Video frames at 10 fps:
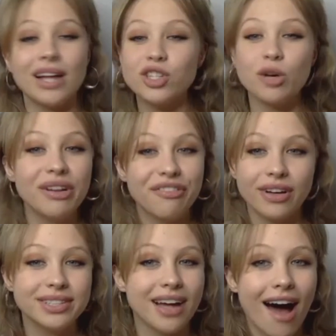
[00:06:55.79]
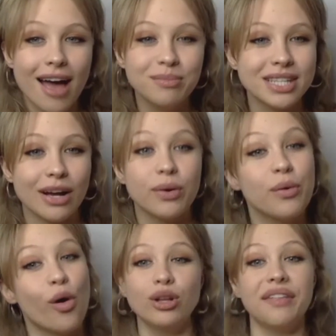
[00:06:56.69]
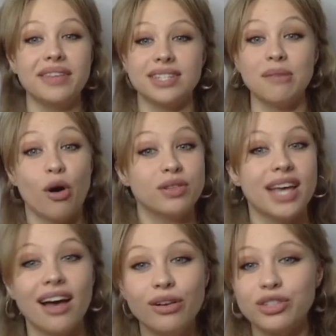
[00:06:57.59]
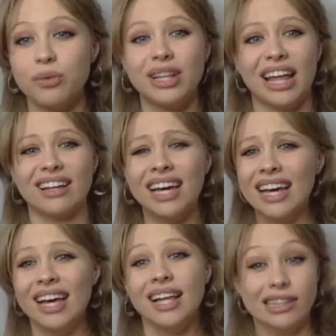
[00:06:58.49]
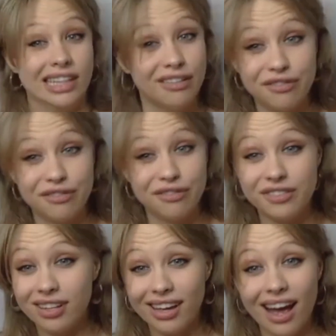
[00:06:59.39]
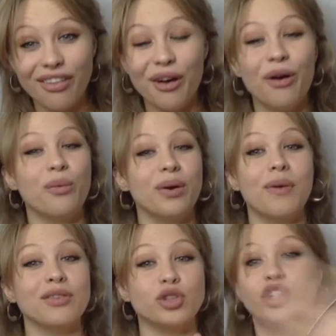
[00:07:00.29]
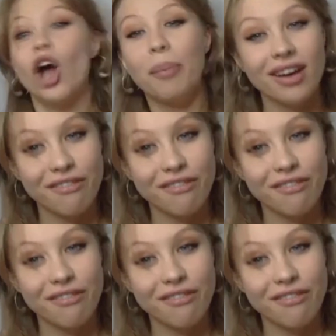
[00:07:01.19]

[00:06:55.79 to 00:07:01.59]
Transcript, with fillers: We had so many fun times, like we were all in the same hotel, so we like lived together. We went shopping